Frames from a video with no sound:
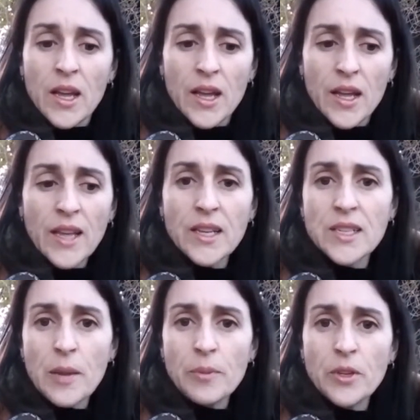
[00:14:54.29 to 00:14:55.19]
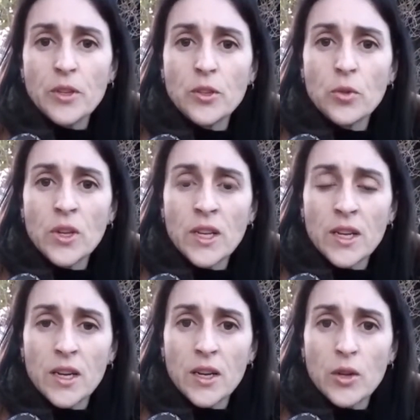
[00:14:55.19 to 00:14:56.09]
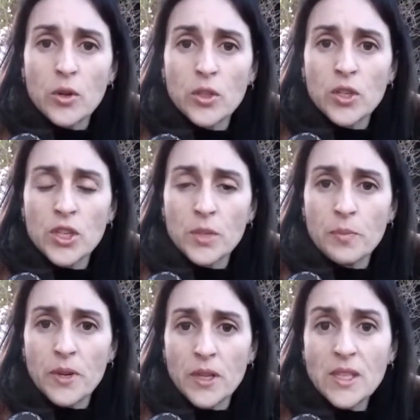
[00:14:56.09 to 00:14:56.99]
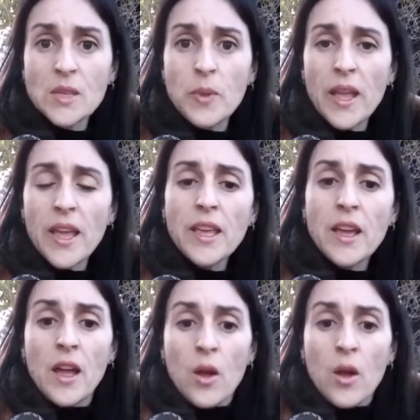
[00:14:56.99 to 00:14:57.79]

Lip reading: except during courtship display,